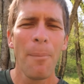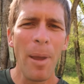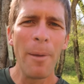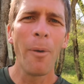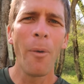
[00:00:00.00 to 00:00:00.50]

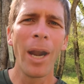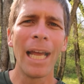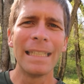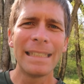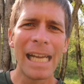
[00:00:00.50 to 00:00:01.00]
People want
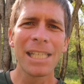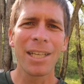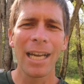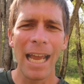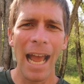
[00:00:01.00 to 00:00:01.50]
to
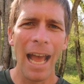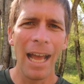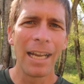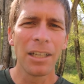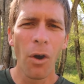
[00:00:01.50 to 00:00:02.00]
intentionally
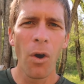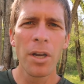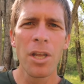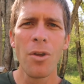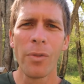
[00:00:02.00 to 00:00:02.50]
ignore
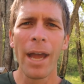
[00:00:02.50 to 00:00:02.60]
you.